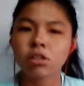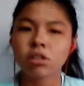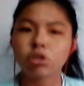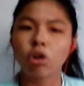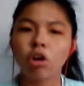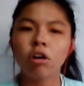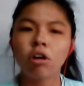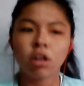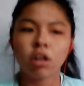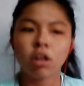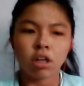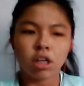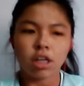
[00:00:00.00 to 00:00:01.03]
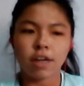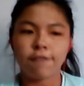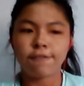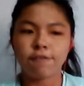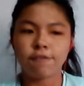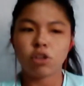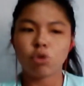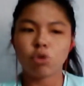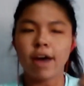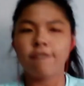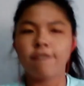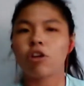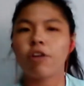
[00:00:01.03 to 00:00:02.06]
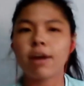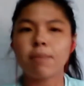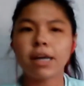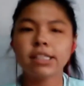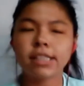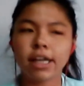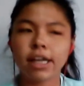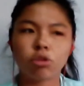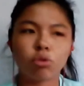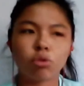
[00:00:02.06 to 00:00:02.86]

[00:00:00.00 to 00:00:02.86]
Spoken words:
So if you have the correct mindset